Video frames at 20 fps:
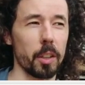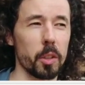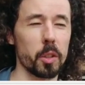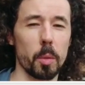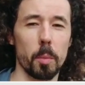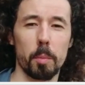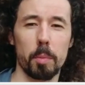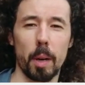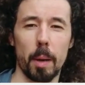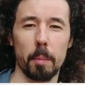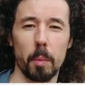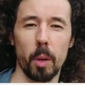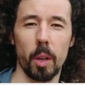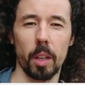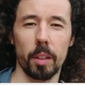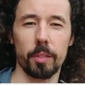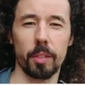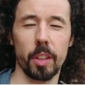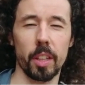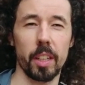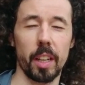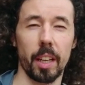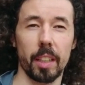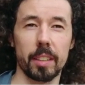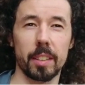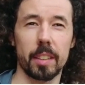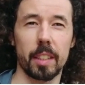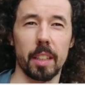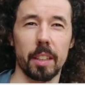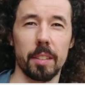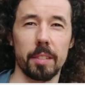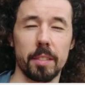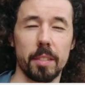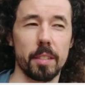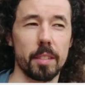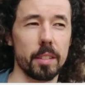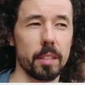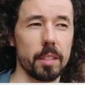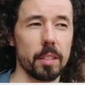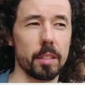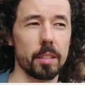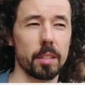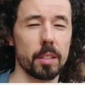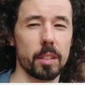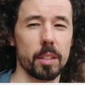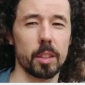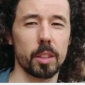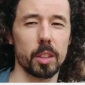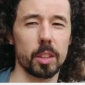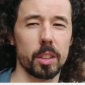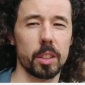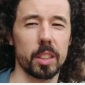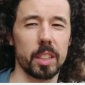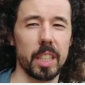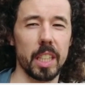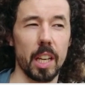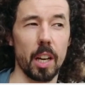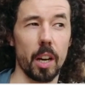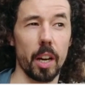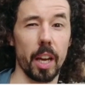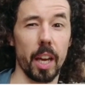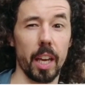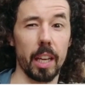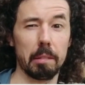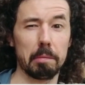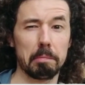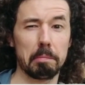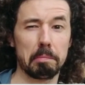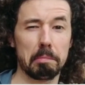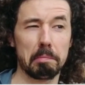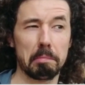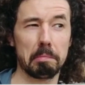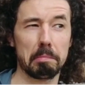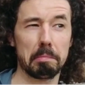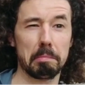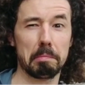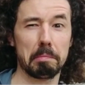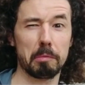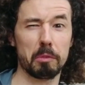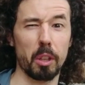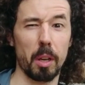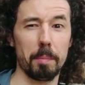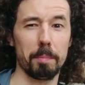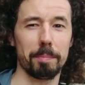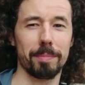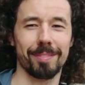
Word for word: do some prep work for the next CIA trip.